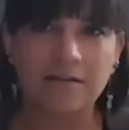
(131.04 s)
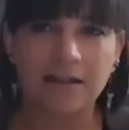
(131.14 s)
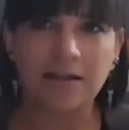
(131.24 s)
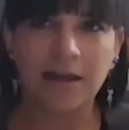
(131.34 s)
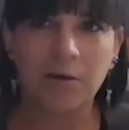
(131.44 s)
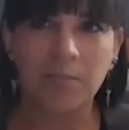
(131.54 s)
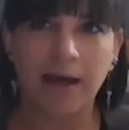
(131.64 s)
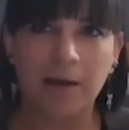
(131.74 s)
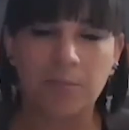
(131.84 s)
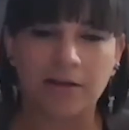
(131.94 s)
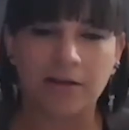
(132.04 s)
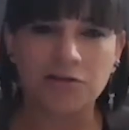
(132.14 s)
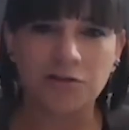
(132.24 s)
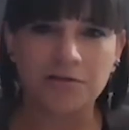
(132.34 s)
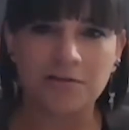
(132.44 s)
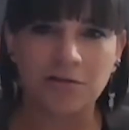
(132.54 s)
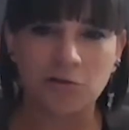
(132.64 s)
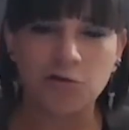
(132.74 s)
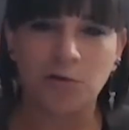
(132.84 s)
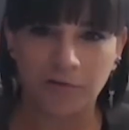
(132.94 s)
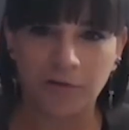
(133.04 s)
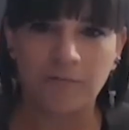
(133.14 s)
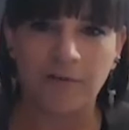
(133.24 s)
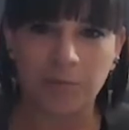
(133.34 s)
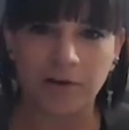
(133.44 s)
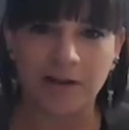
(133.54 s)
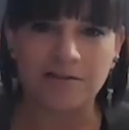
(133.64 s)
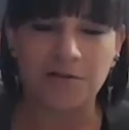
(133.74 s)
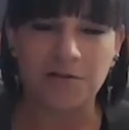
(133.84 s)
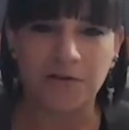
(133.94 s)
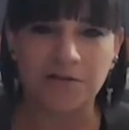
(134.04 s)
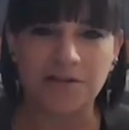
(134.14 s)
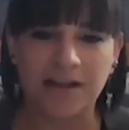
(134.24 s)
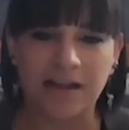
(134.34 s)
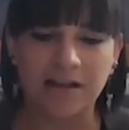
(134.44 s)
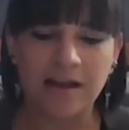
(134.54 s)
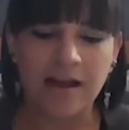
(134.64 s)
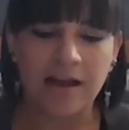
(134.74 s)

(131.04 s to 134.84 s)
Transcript: did get my bachelor's in social work from Valparaiso University,